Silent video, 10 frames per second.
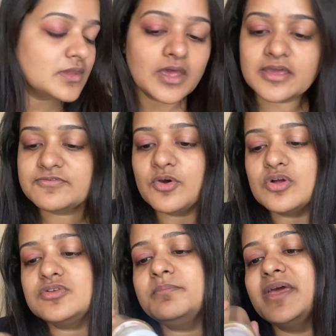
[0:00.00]
I forgot
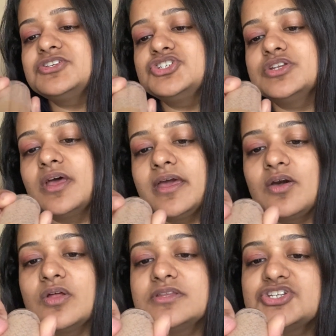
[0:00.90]
to mention, I
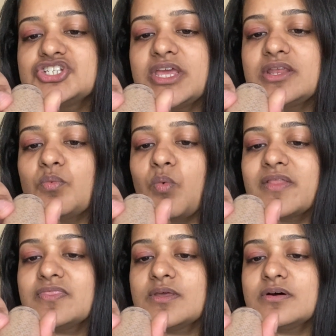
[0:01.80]
got the shade
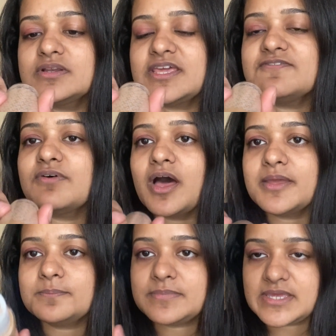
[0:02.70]
130Y
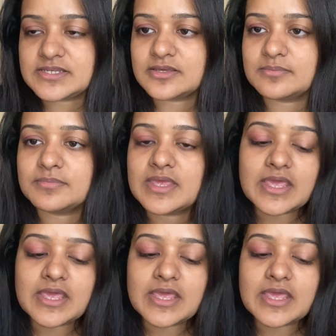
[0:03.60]
medium,